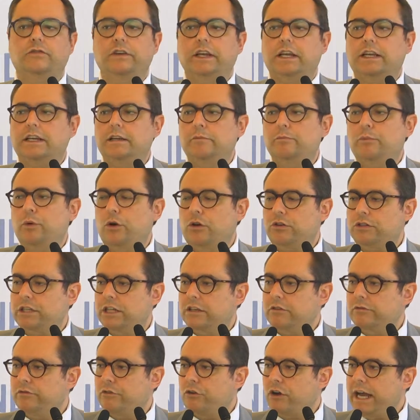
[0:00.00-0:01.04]
very
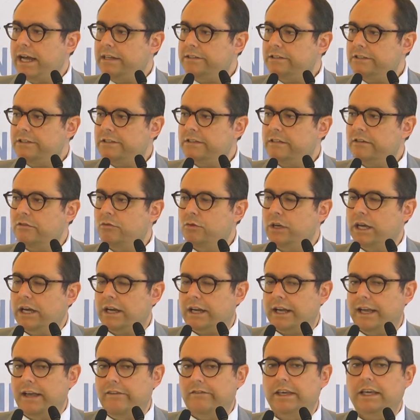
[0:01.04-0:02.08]
important for us. We are
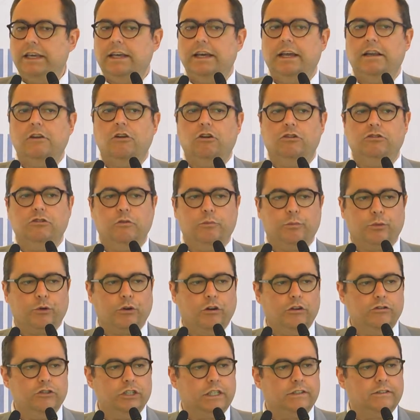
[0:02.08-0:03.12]
having a lot of
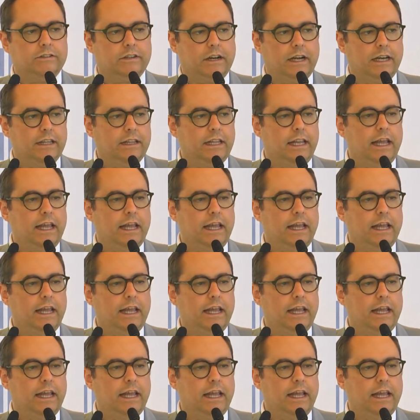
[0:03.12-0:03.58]
projects right